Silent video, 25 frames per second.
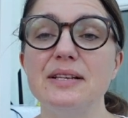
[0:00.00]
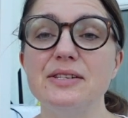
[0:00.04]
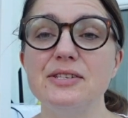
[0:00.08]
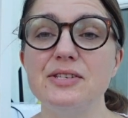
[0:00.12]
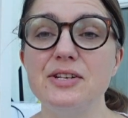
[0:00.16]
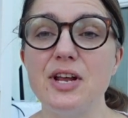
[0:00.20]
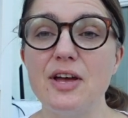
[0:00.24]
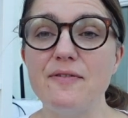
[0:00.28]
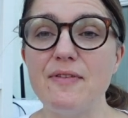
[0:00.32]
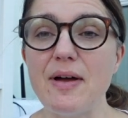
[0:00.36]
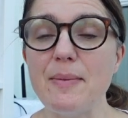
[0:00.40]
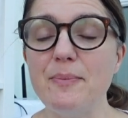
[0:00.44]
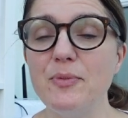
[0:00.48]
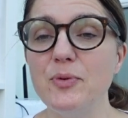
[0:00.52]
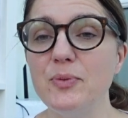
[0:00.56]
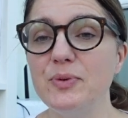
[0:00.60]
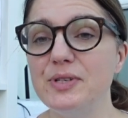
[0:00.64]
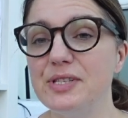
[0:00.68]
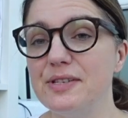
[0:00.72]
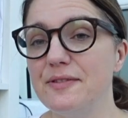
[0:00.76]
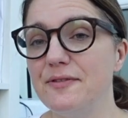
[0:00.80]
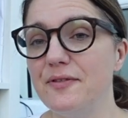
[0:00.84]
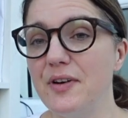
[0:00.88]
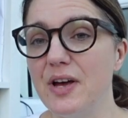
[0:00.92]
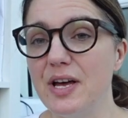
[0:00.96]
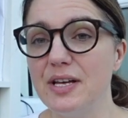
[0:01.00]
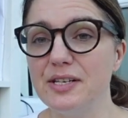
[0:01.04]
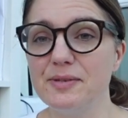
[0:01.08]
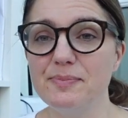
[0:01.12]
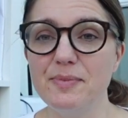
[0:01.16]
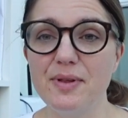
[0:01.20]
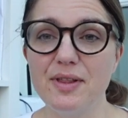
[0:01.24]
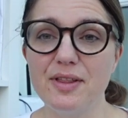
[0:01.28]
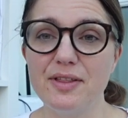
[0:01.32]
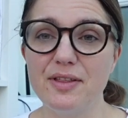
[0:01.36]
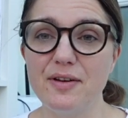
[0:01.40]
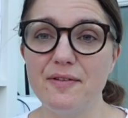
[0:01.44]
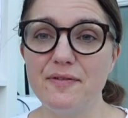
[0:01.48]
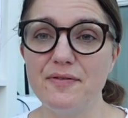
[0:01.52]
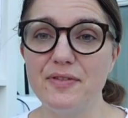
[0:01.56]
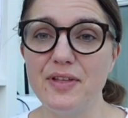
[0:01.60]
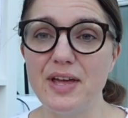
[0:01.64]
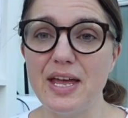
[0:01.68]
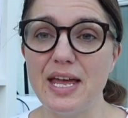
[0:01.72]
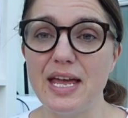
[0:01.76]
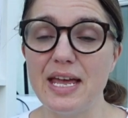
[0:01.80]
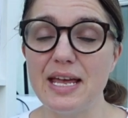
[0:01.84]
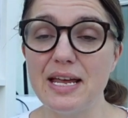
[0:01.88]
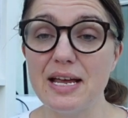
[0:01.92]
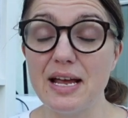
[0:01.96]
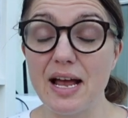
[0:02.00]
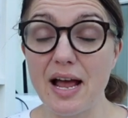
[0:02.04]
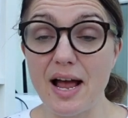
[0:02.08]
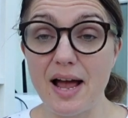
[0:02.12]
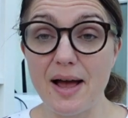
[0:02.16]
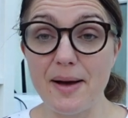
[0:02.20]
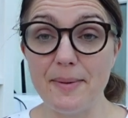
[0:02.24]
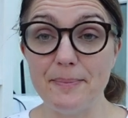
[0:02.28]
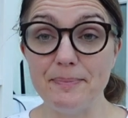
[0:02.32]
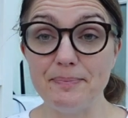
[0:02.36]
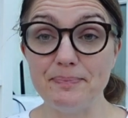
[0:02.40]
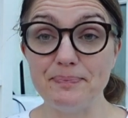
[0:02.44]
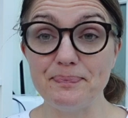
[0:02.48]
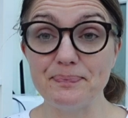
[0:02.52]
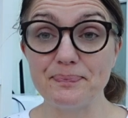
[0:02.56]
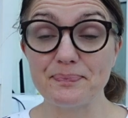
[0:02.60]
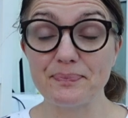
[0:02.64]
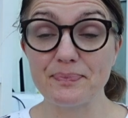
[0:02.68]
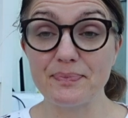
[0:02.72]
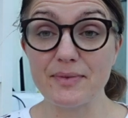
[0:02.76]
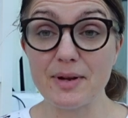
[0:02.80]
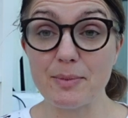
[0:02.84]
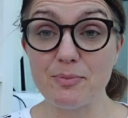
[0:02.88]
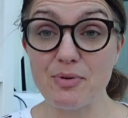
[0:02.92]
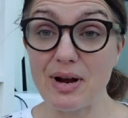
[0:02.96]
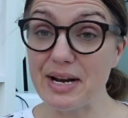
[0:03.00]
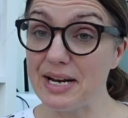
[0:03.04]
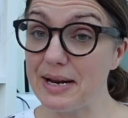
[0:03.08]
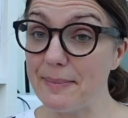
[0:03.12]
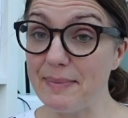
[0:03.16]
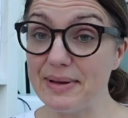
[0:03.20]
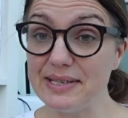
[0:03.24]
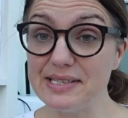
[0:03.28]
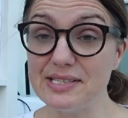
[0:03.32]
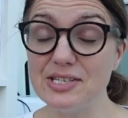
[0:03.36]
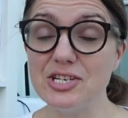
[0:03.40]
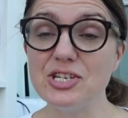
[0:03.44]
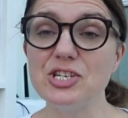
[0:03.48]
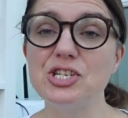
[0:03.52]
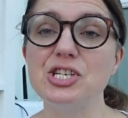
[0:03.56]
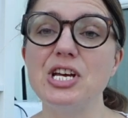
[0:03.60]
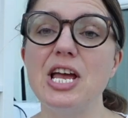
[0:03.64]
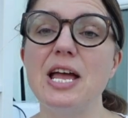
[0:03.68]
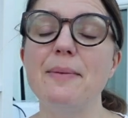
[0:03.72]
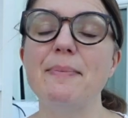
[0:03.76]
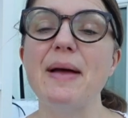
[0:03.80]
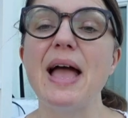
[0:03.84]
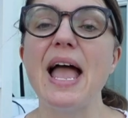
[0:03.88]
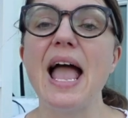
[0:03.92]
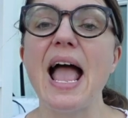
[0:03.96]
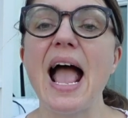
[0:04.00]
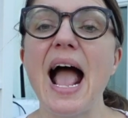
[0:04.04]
November was the first month of the brand ambassadorship,